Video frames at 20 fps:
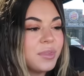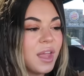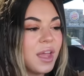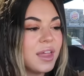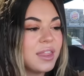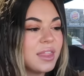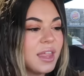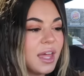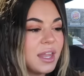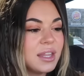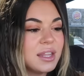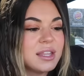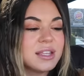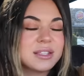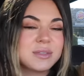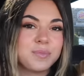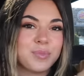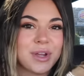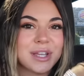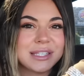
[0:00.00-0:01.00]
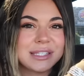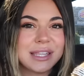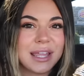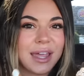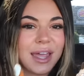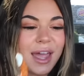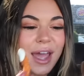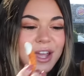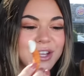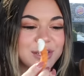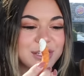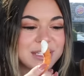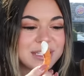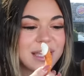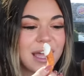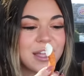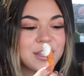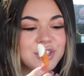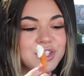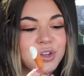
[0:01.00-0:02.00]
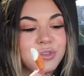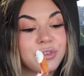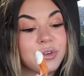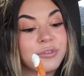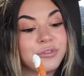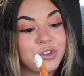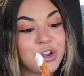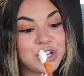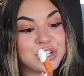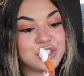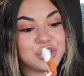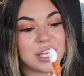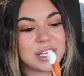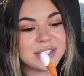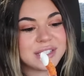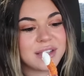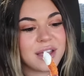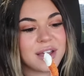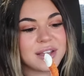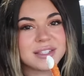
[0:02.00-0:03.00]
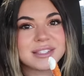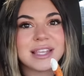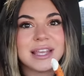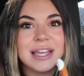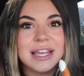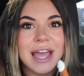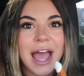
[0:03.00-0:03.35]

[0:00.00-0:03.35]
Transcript: And then this bracelet, I just got two from Francesca's.